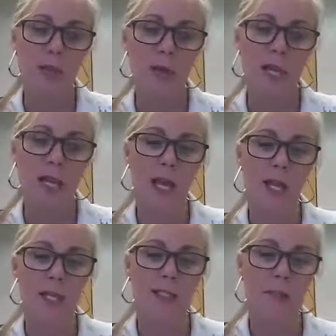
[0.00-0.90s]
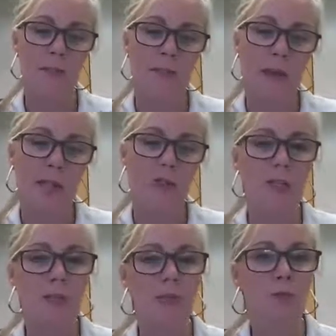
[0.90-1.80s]
on Medicaid
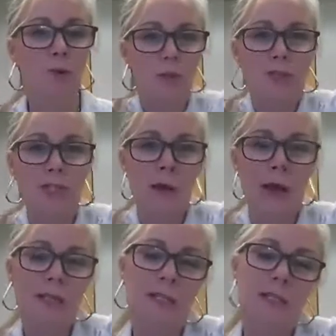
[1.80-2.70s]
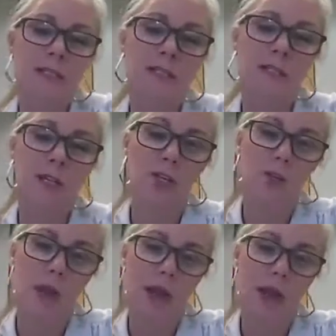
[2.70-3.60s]
expansion and what are some ideas that
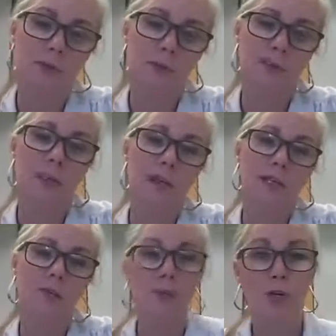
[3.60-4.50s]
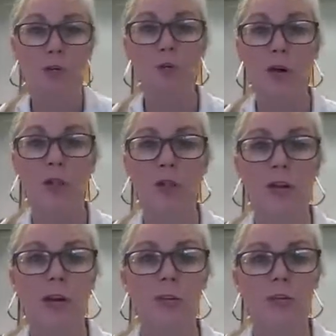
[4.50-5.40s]
you have to provide affordable health
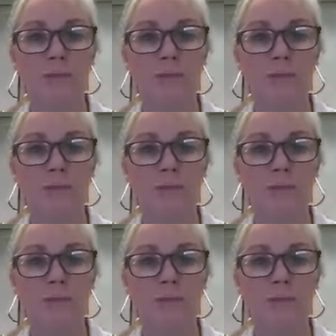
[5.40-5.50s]
care?